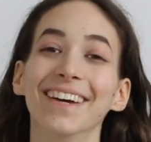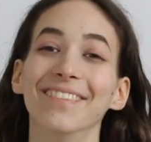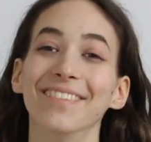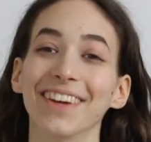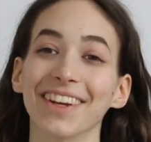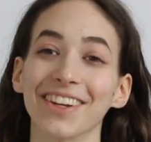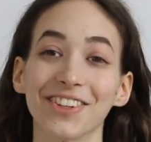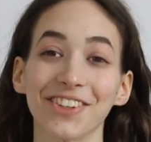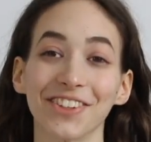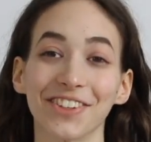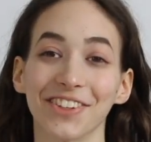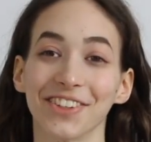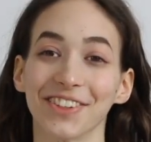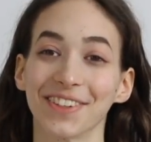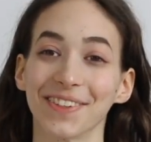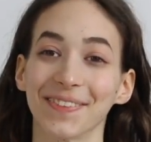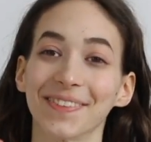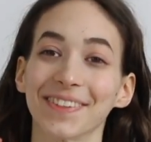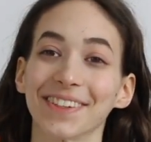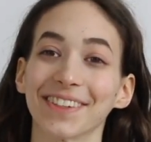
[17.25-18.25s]
Make sure to
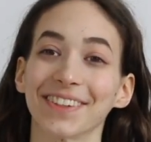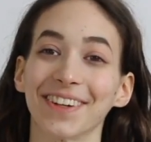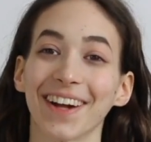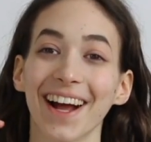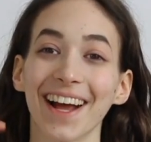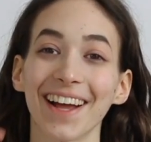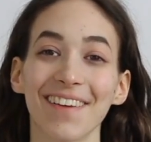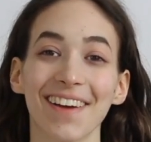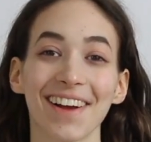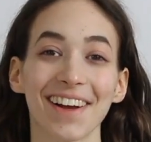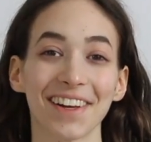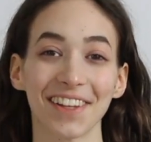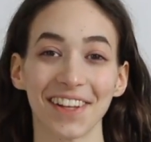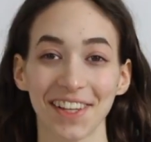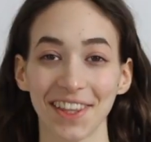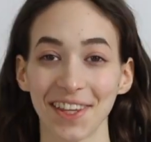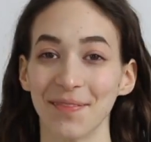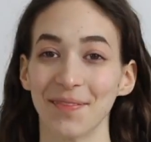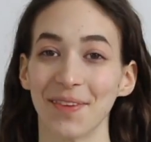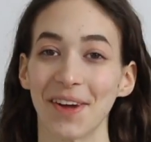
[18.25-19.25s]
subscribe and
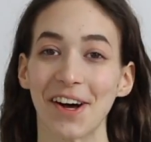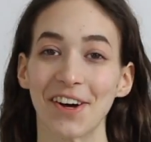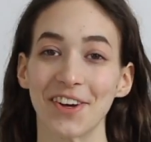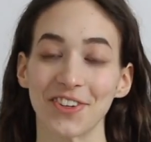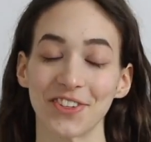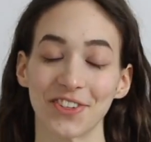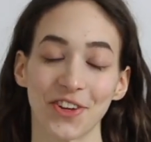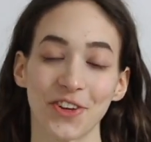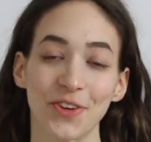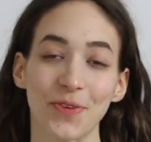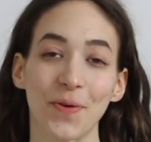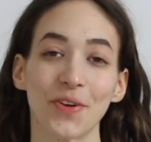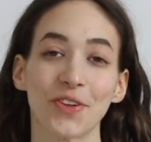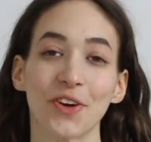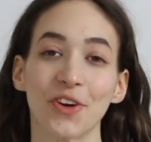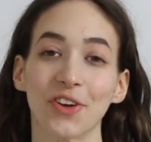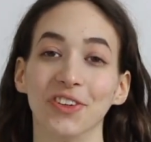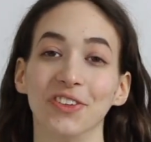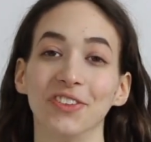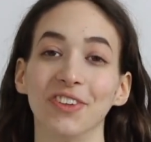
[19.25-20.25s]
click the bell so you are
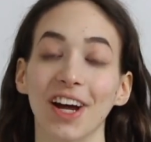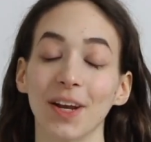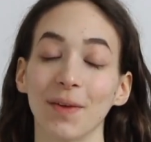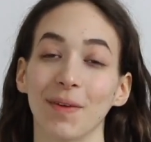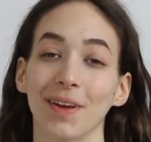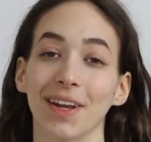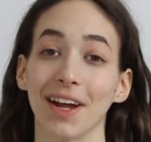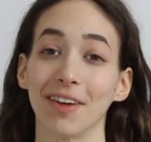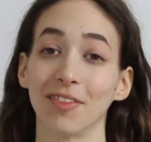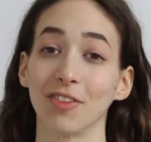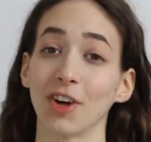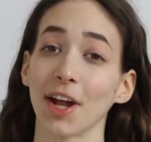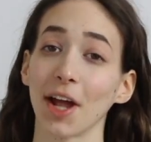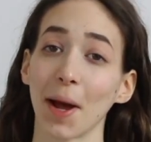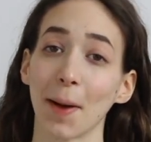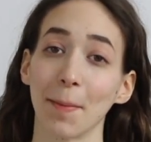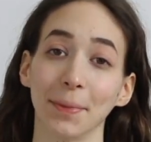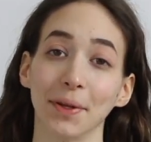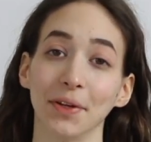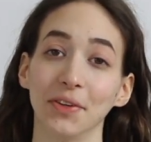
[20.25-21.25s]
notified whenever I
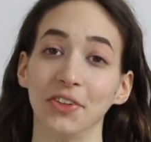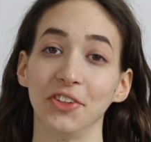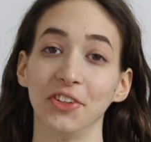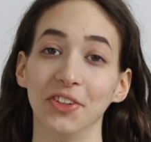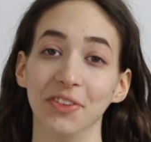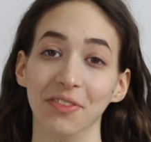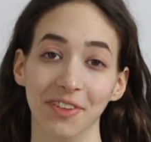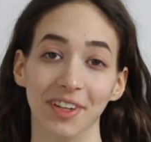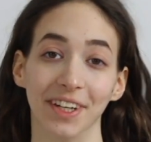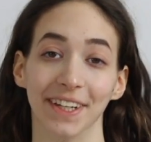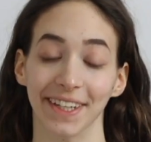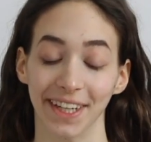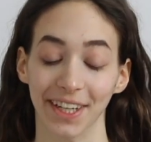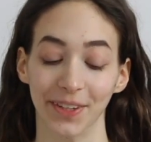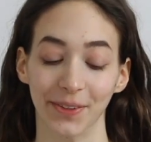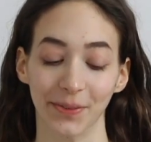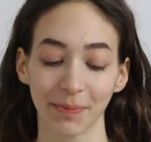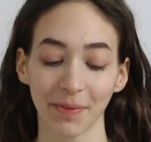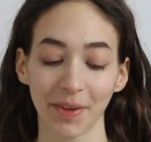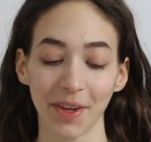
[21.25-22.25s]
upload a new
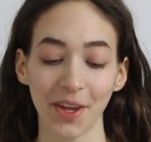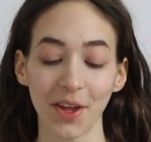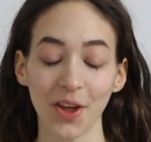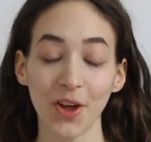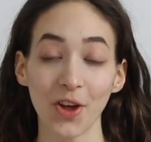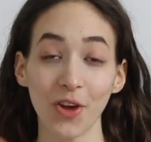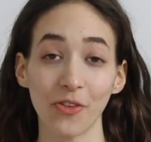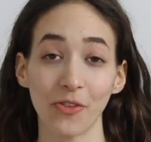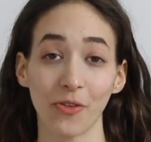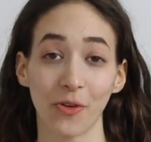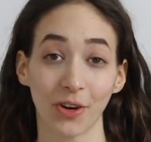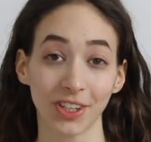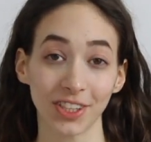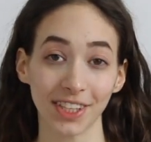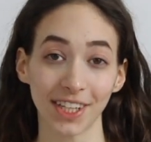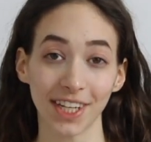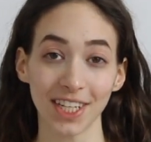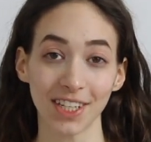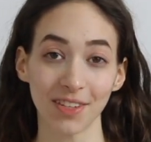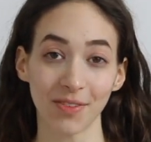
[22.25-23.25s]
video. For
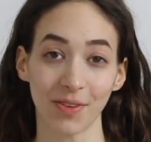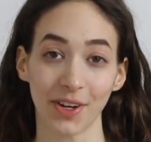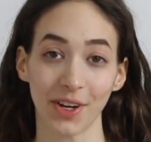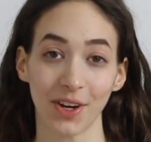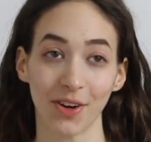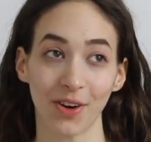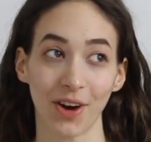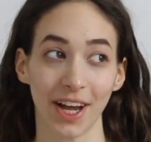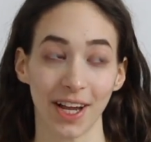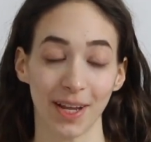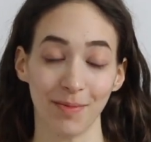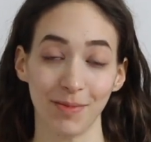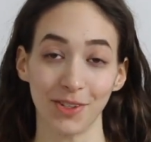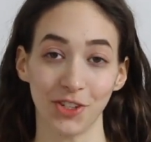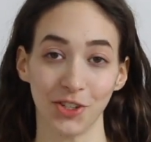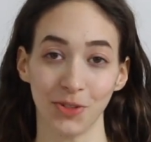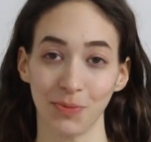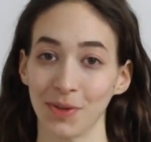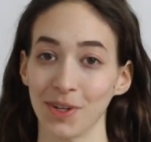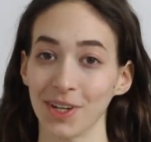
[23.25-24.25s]
today's video, I am
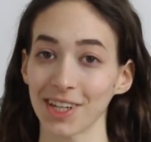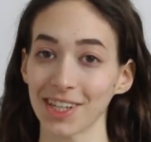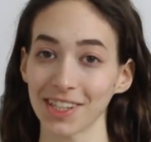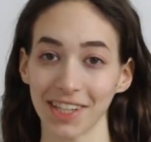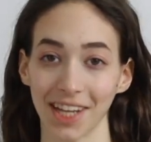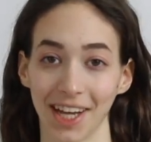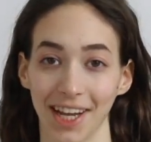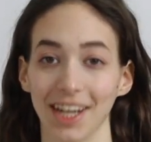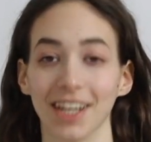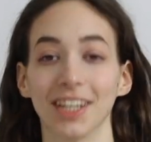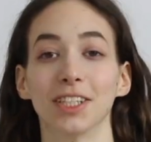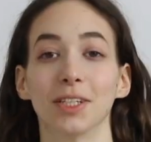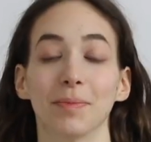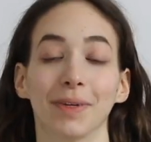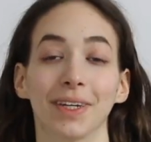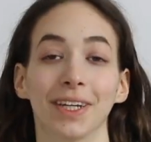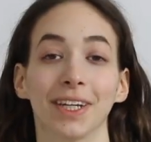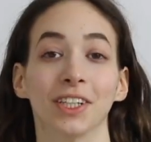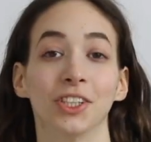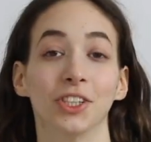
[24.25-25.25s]
super excited to
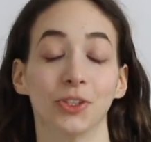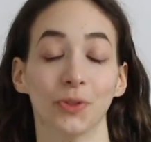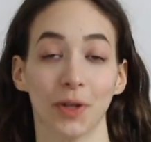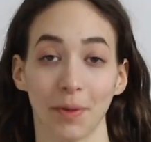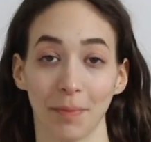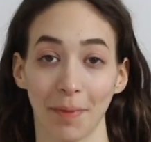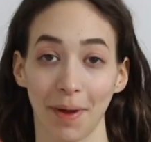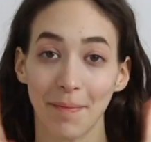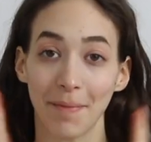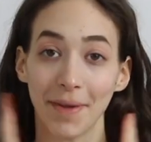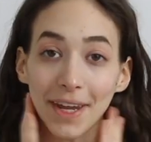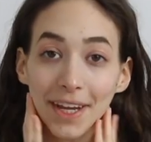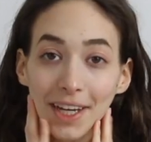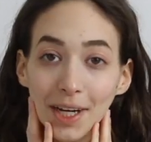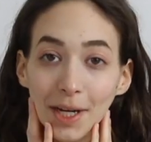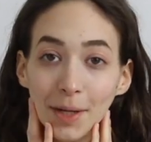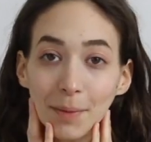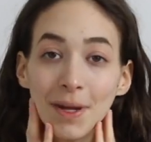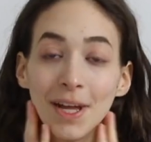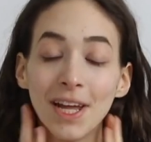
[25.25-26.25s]
be doing my
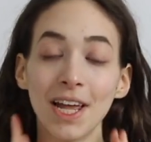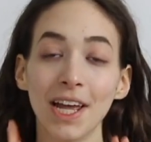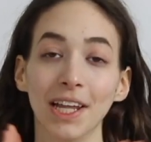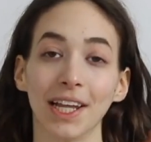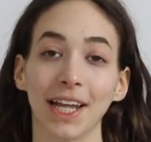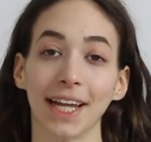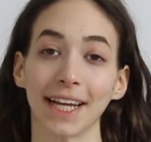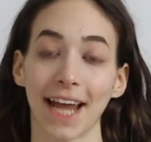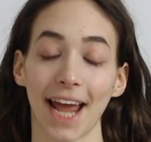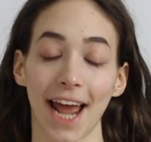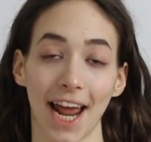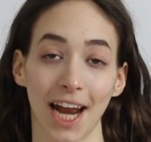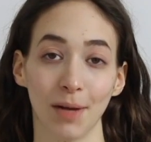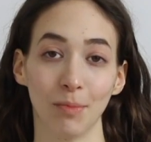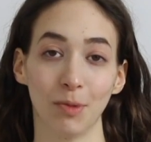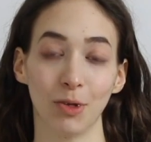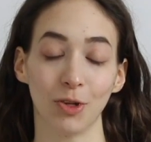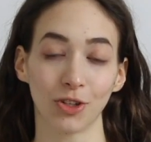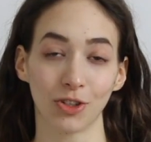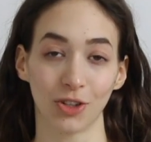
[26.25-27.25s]
makeup like
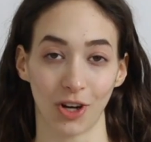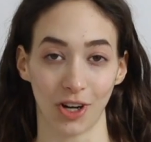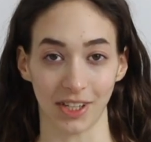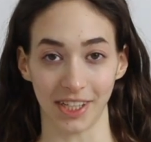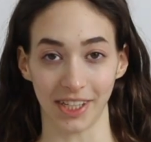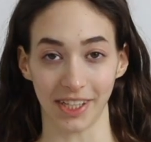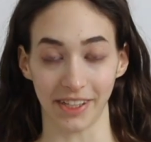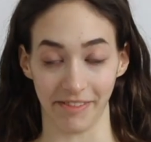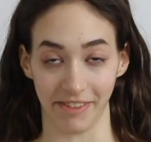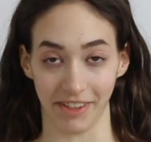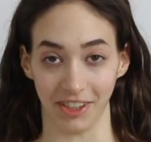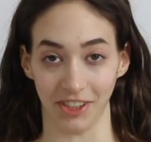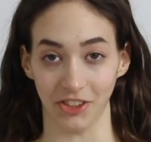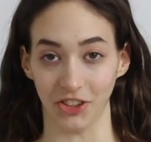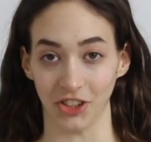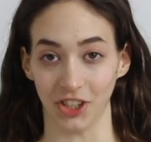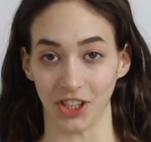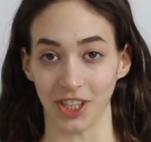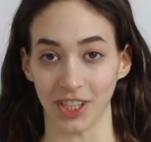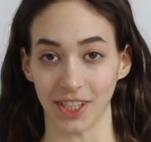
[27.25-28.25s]
Animal Crossing
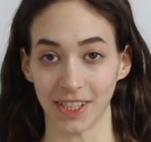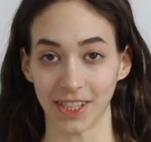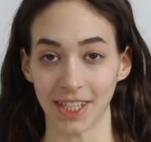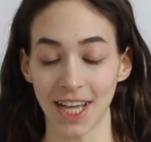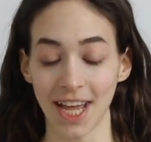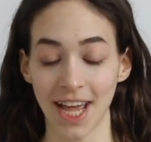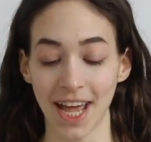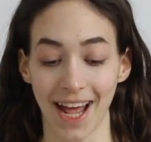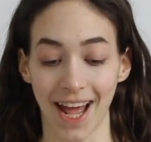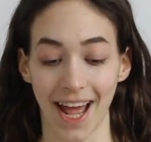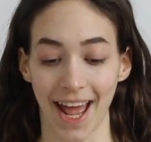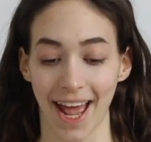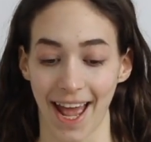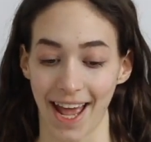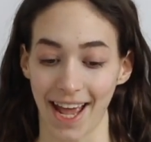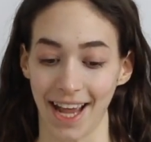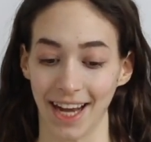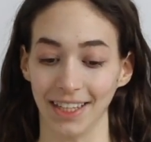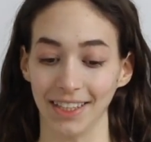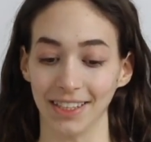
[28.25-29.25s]
villagers.
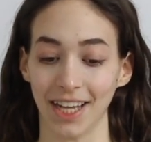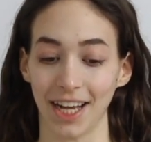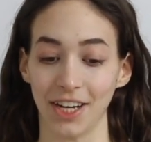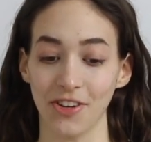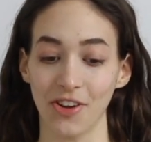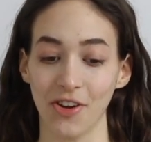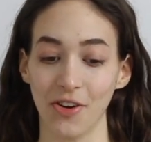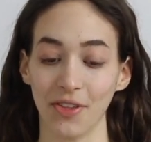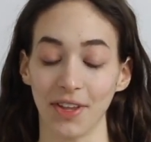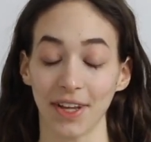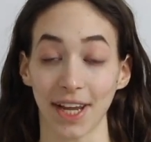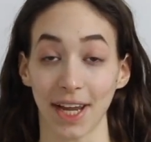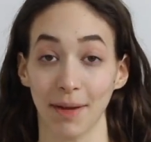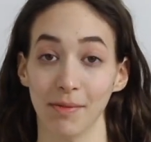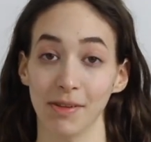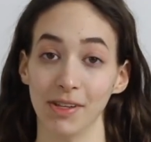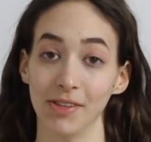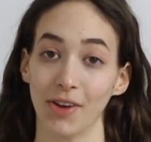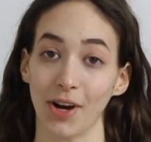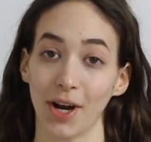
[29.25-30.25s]
And I know the game
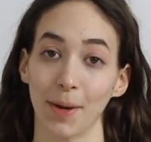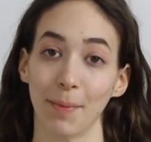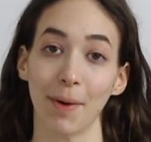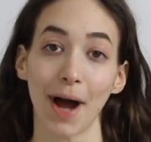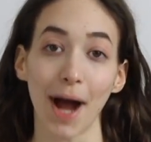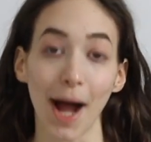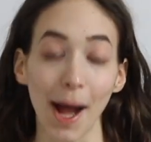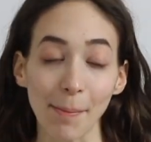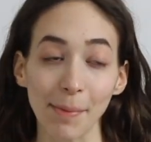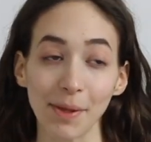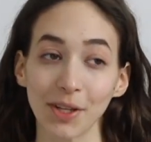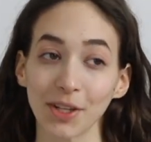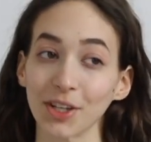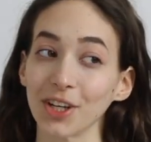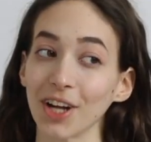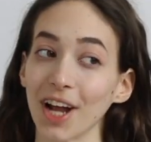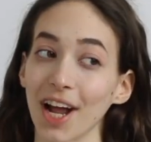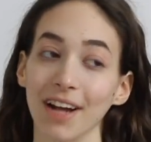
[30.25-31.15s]
is very popular.